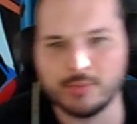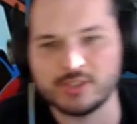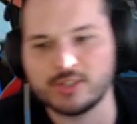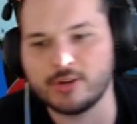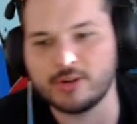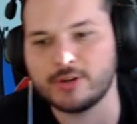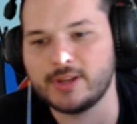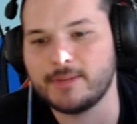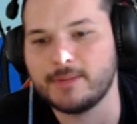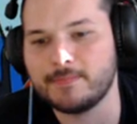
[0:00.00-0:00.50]
We must
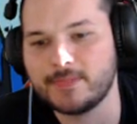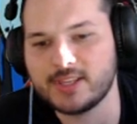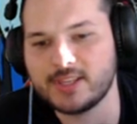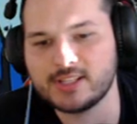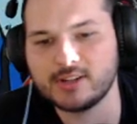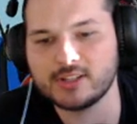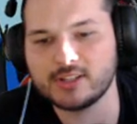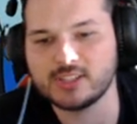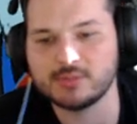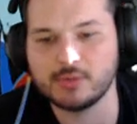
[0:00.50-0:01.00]
hurry.
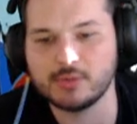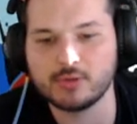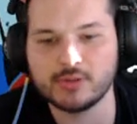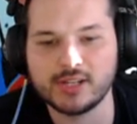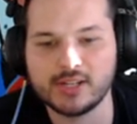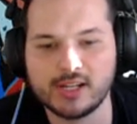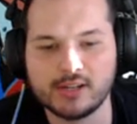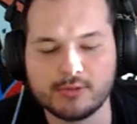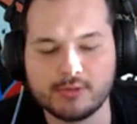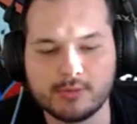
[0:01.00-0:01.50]
As long as
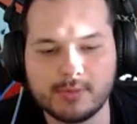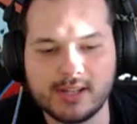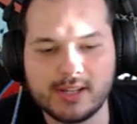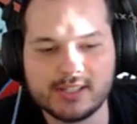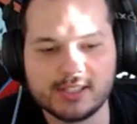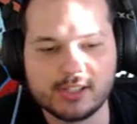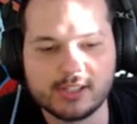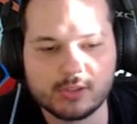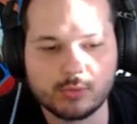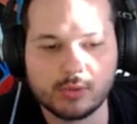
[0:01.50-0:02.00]
Merida
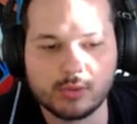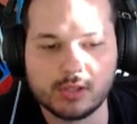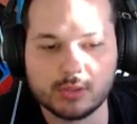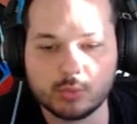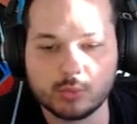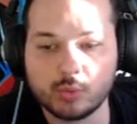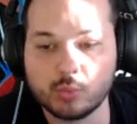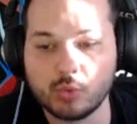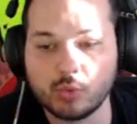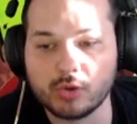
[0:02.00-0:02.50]
remains in this
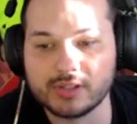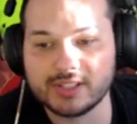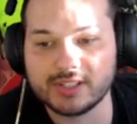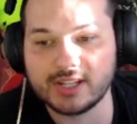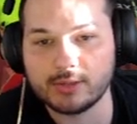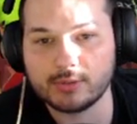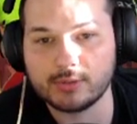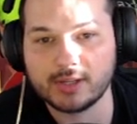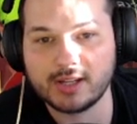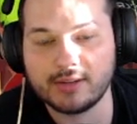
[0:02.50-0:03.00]
world, what warden
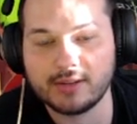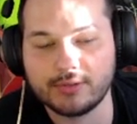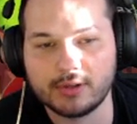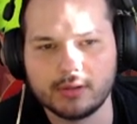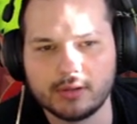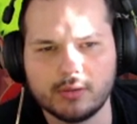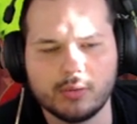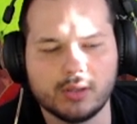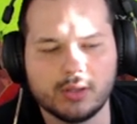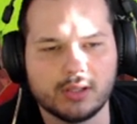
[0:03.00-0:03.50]
can
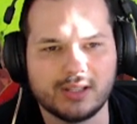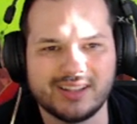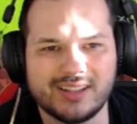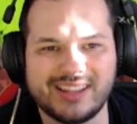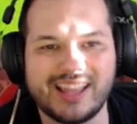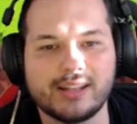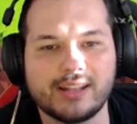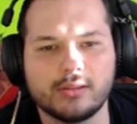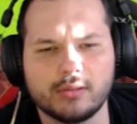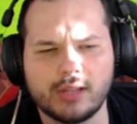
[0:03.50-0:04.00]
recover? What?
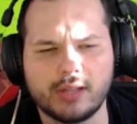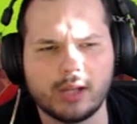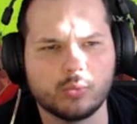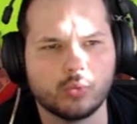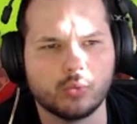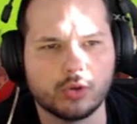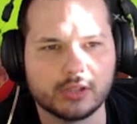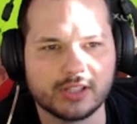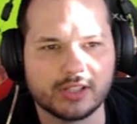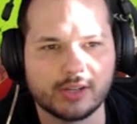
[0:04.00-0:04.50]
That
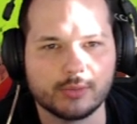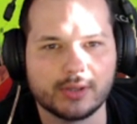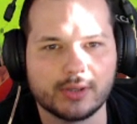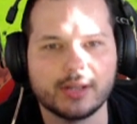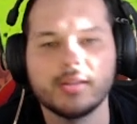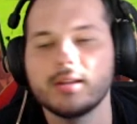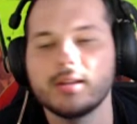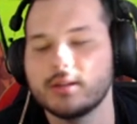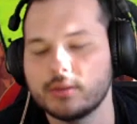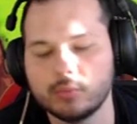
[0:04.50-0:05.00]
that warden can... Re
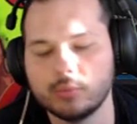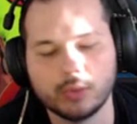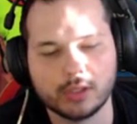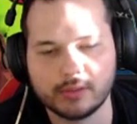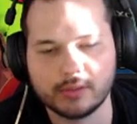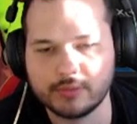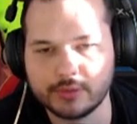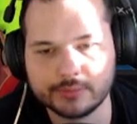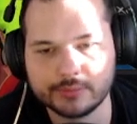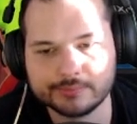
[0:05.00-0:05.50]

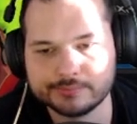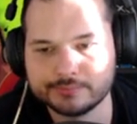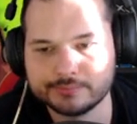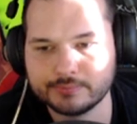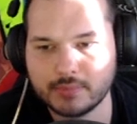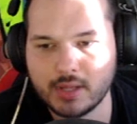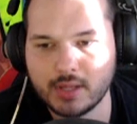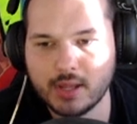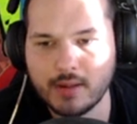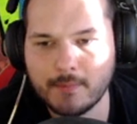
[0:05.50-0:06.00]
whatever.
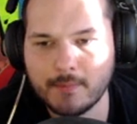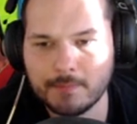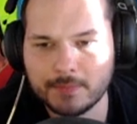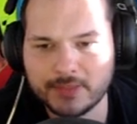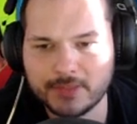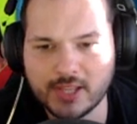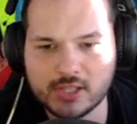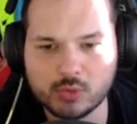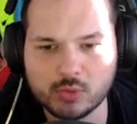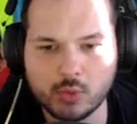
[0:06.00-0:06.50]

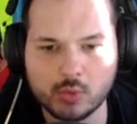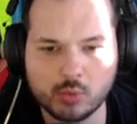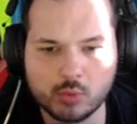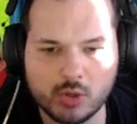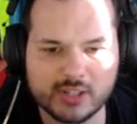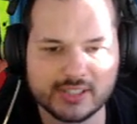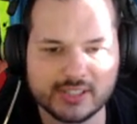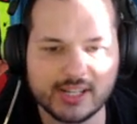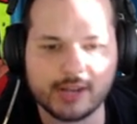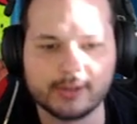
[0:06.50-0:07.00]
That's one
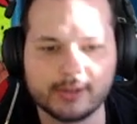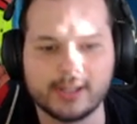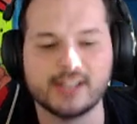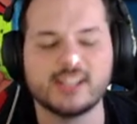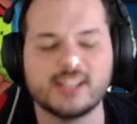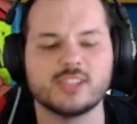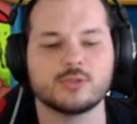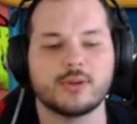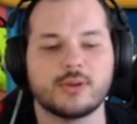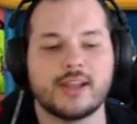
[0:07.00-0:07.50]
warden down.
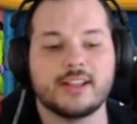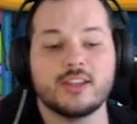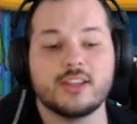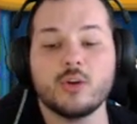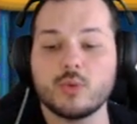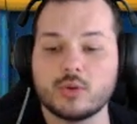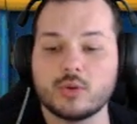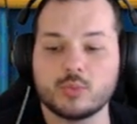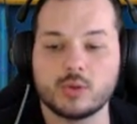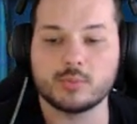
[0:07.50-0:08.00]
At this rate,
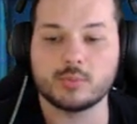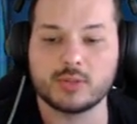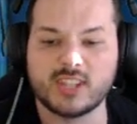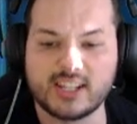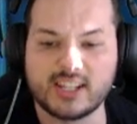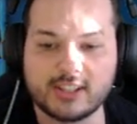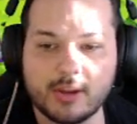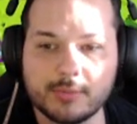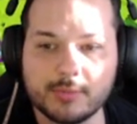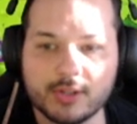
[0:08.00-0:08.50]
no one will
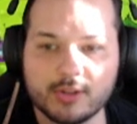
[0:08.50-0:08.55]
protect